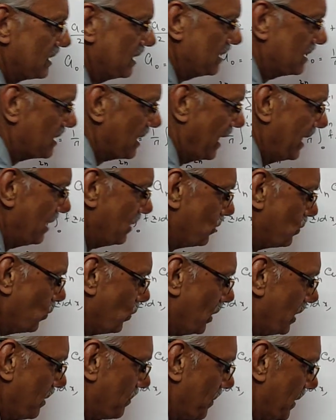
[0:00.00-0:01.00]
See sin
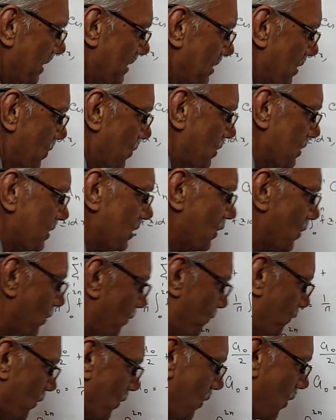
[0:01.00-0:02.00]
2n pi is equal to
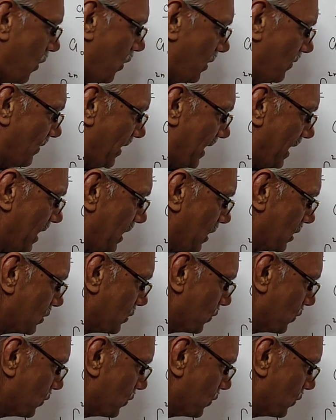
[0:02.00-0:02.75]
0 for all values.